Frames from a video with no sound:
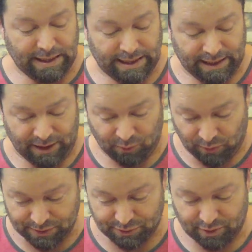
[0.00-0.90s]
and
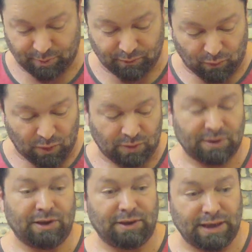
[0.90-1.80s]
1 strip of
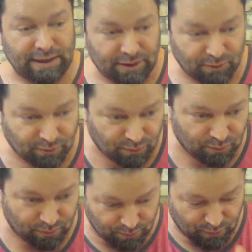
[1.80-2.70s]
walnut, and then
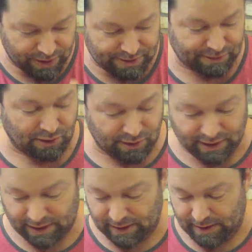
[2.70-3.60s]
resawed it.